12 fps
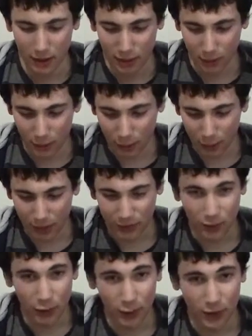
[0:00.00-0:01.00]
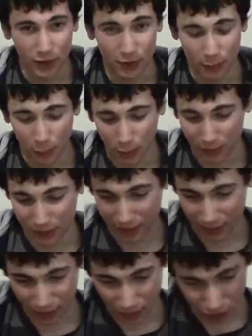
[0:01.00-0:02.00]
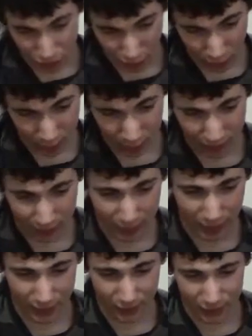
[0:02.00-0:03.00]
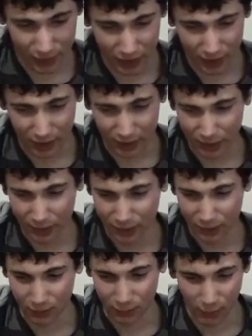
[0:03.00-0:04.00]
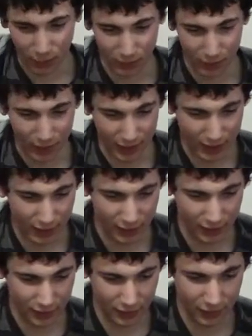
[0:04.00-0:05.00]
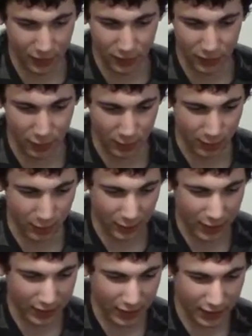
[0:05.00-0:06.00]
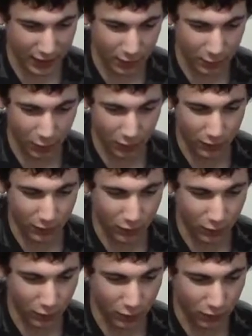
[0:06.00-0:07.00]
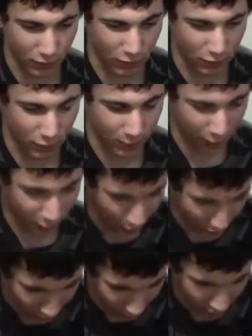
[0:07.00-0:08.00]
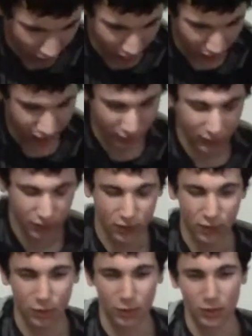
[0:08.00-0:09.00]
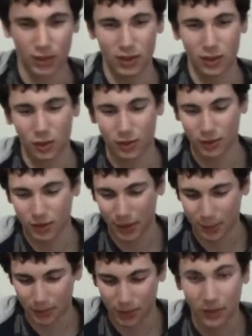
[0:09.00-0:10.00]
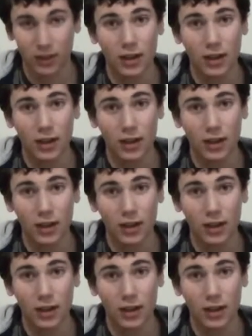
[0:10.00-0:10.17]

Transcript: The reason why flow rate is important is that it determines the amount of time the water has to be irradiated while it flows through the tube before it falls into the holding receptacle.